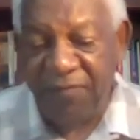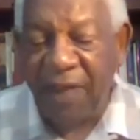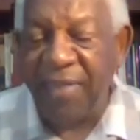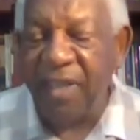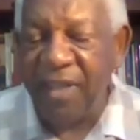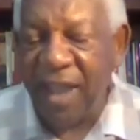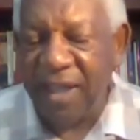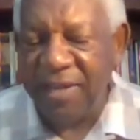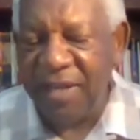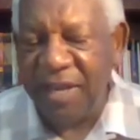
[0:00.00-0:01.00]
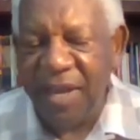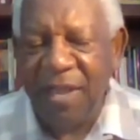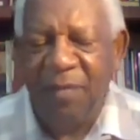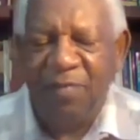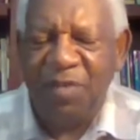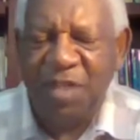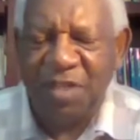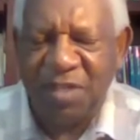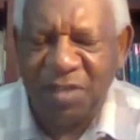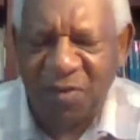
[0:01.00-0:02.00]
Father God, in the name of
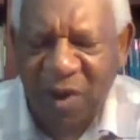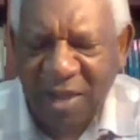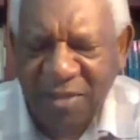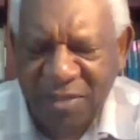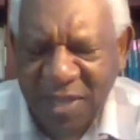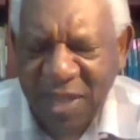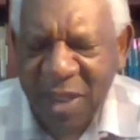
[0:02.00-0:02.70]
Jesus Christ,